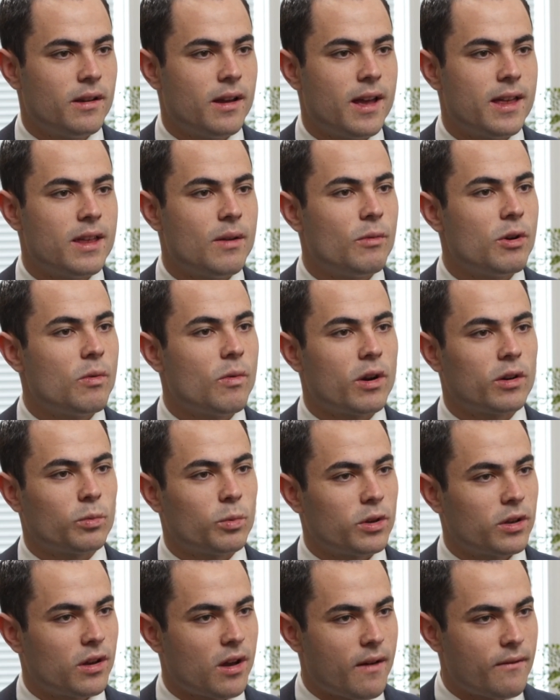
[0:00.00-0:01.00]
And then we worked
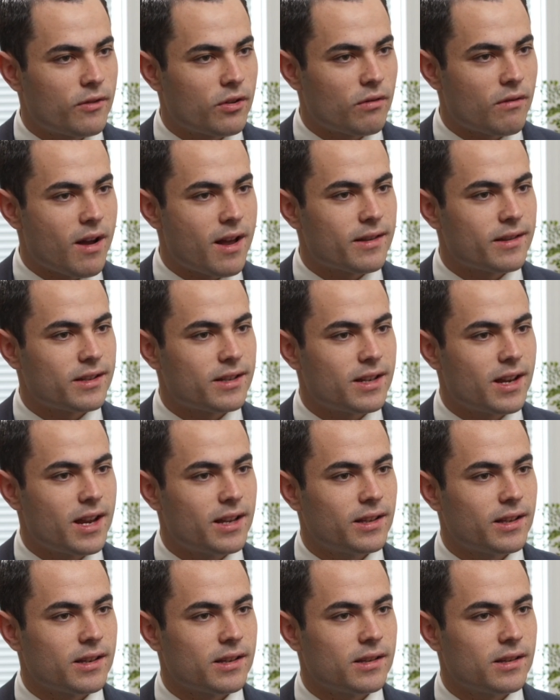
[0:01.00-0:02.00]
with Governor Ron
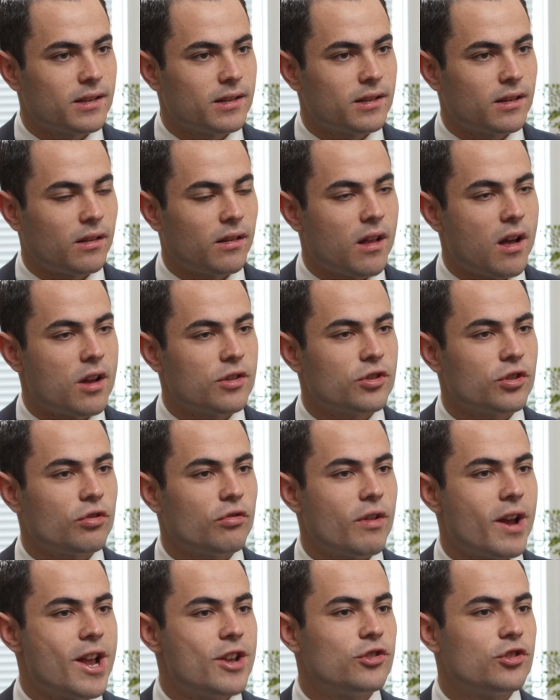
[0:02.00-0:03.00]
DeSantis to launch a
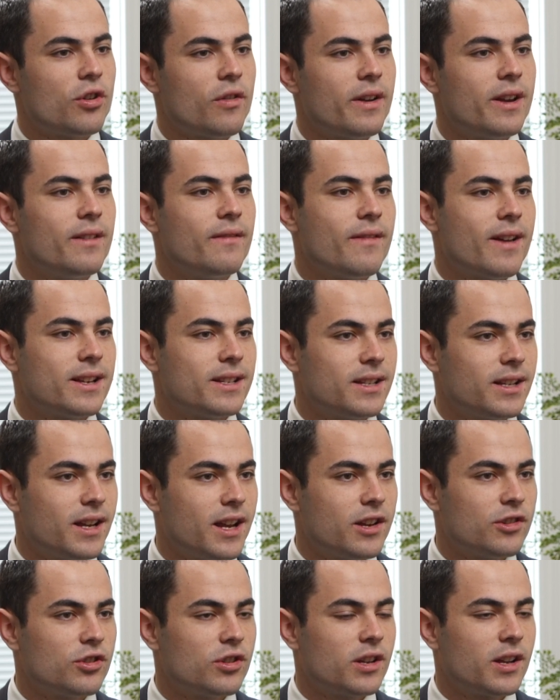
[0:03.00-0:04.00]
grand jury
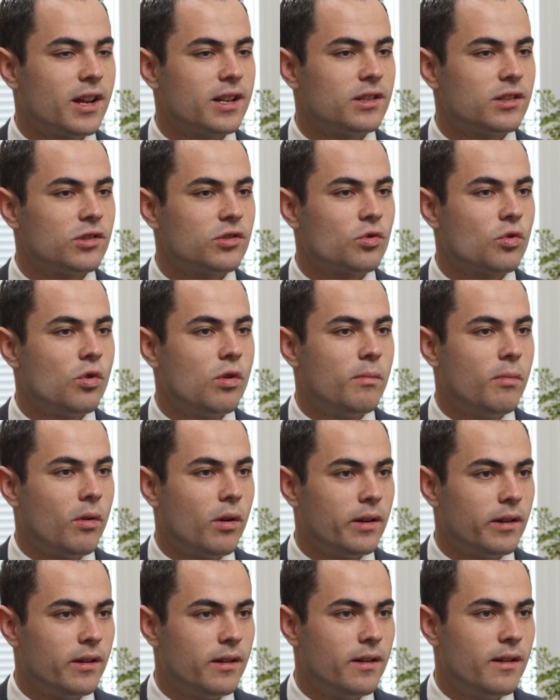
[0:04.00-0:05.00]
investigation against the school
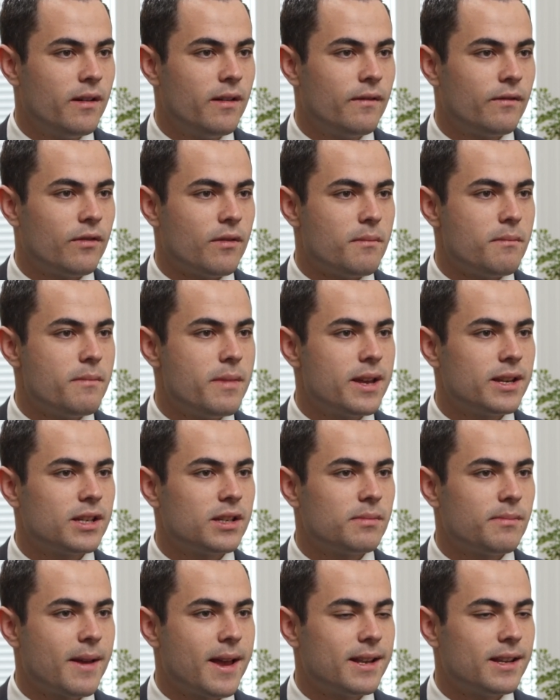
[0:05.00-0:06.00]
board for
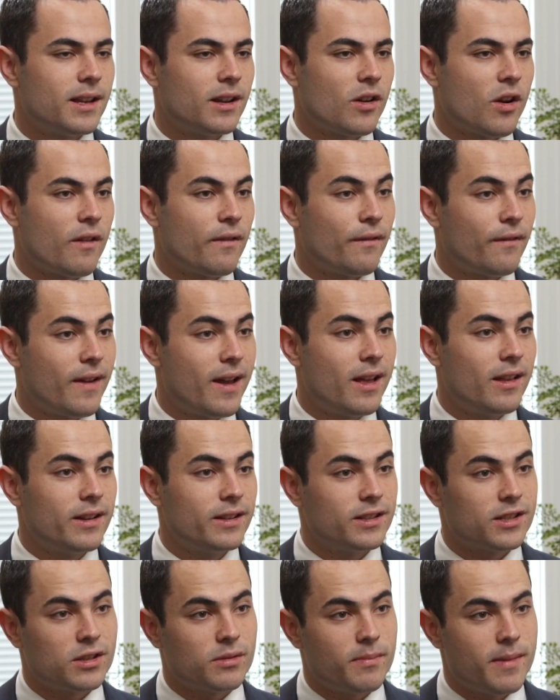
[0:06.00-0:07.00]
misspending or
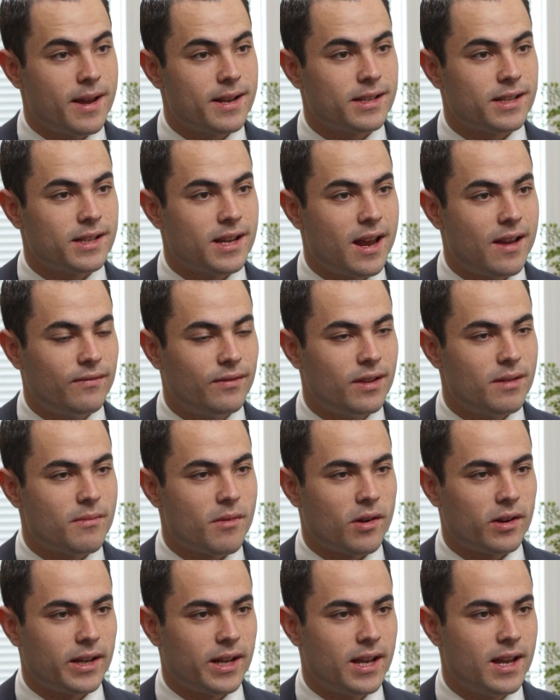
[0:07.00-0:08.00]
failing to spend safety
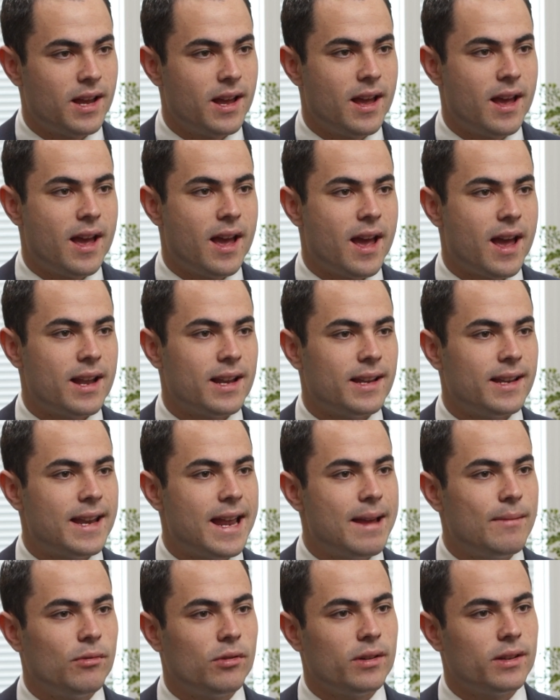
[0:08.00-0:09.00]
money and
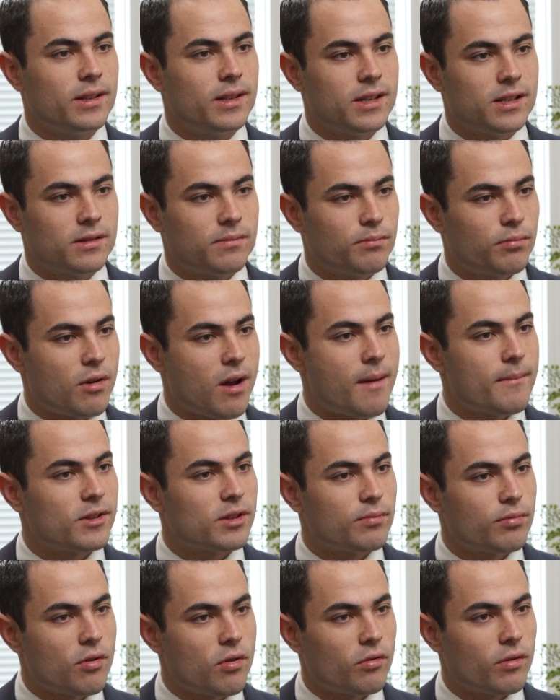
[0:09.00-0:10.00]
enabling these
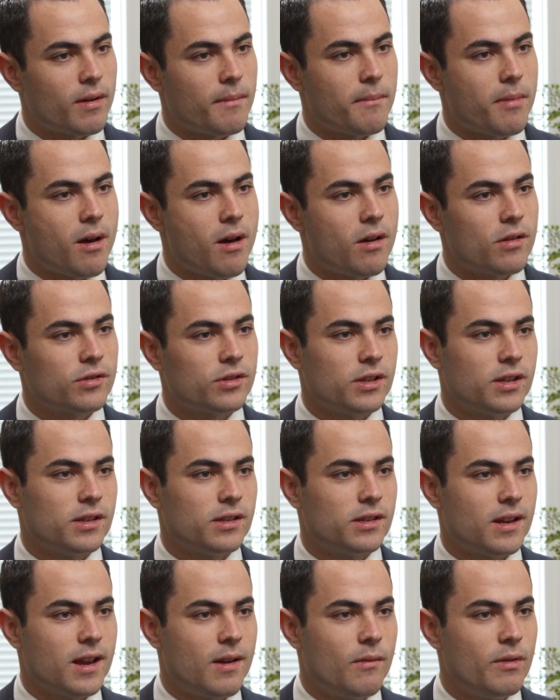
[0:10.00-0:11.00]
promise program
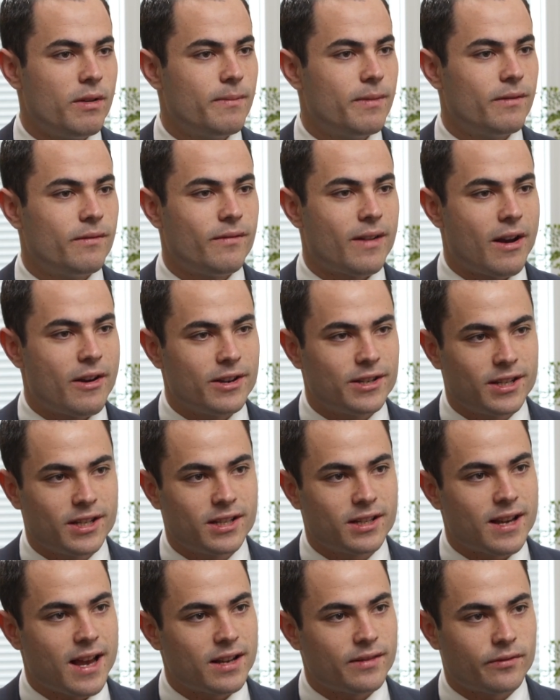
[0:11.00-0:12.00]
policies. And we've been very
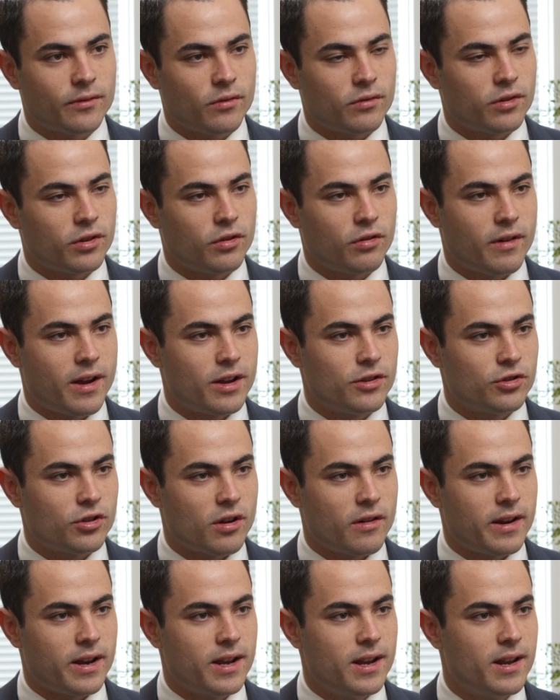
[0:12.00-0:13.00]
successful in the grand
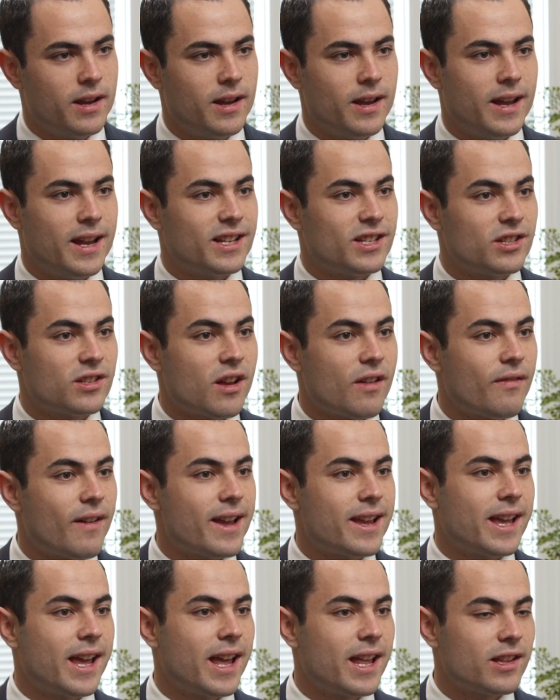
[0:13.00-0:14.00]
jury. It's stuff
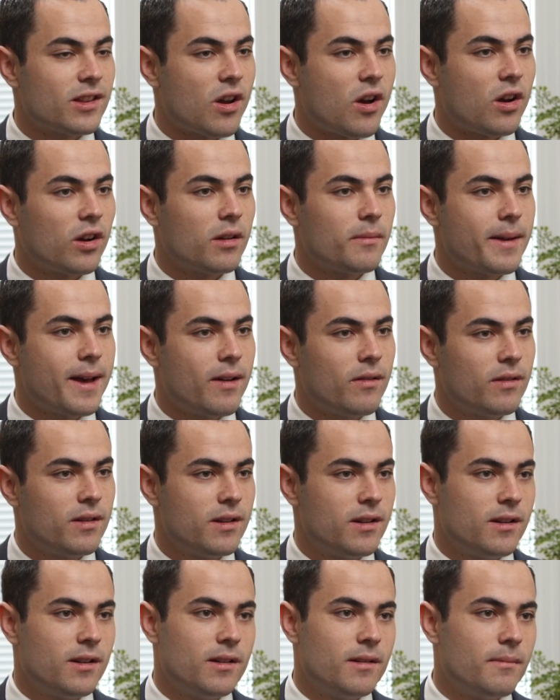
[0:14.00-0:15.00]
I can't talk about,
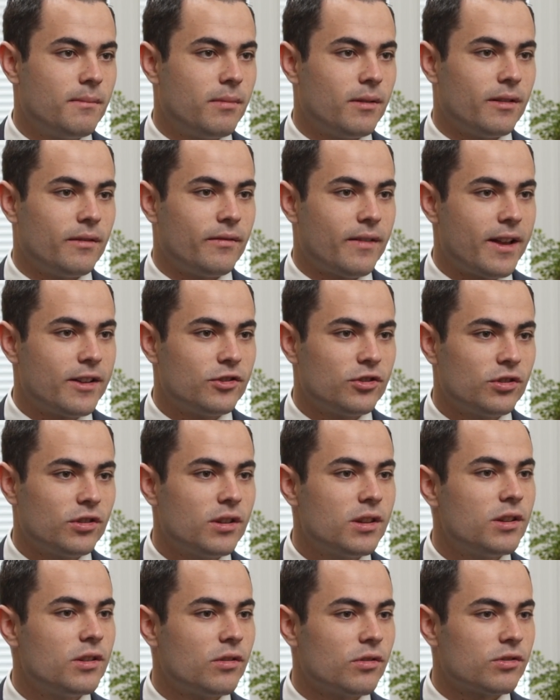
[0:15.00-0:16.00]
but
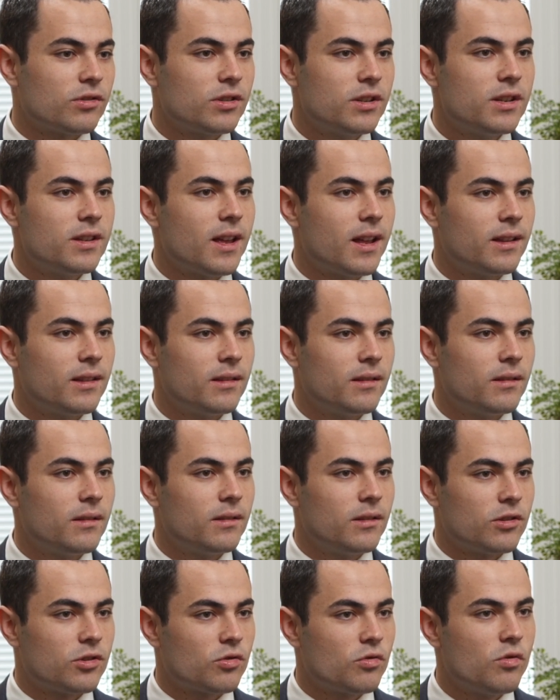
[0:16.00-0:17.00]
eventually you'll see that
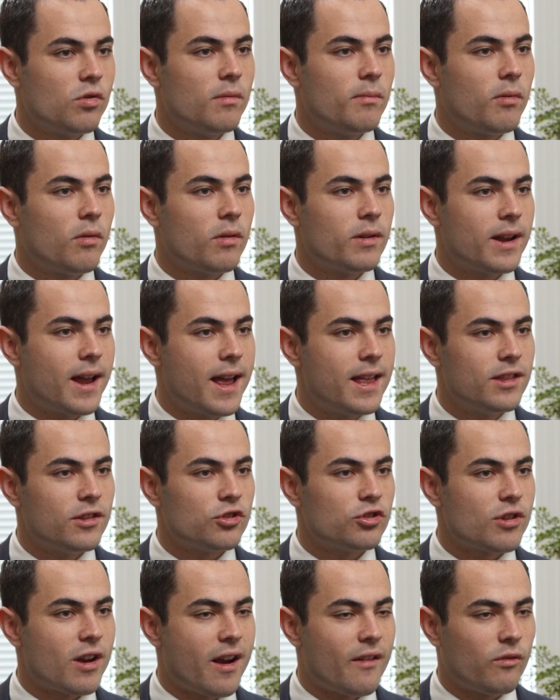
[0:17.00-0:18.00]
the school board and the
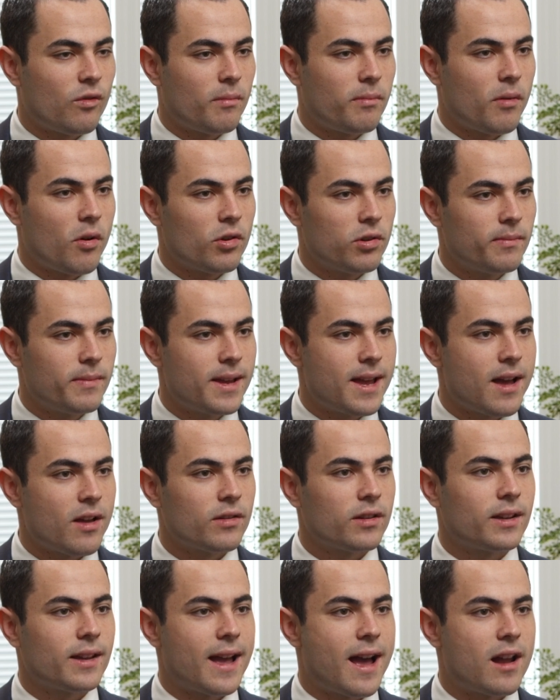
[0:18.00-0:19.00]
sheriff will both be
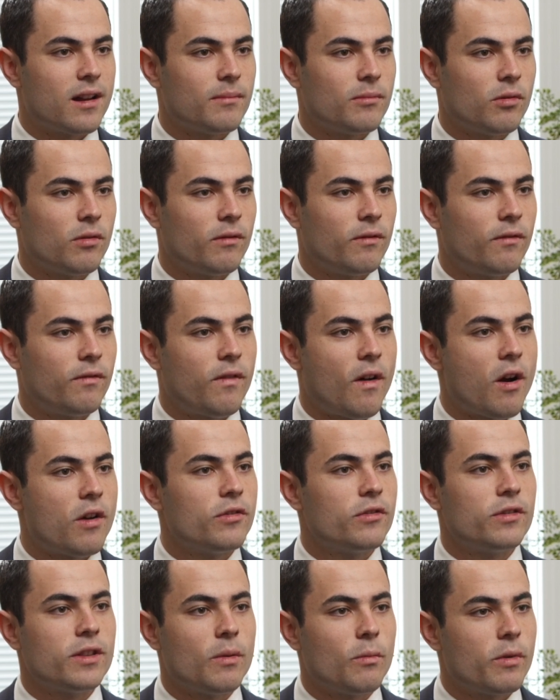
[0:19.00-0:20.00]
held accountable
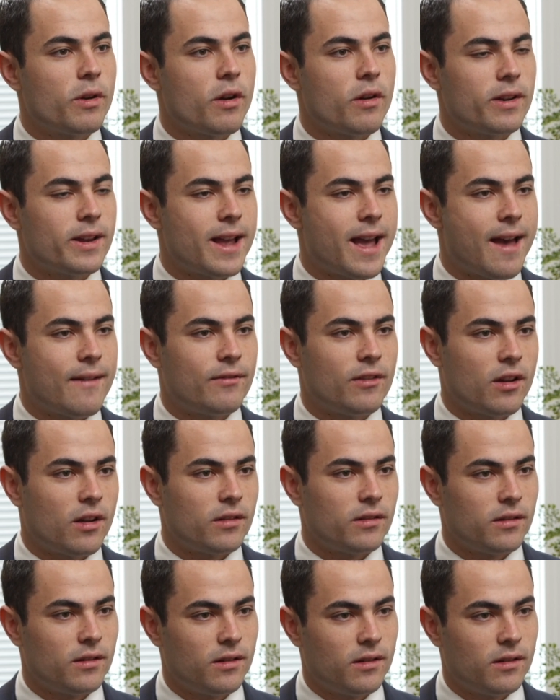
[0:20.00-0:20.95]
farther than we already have done.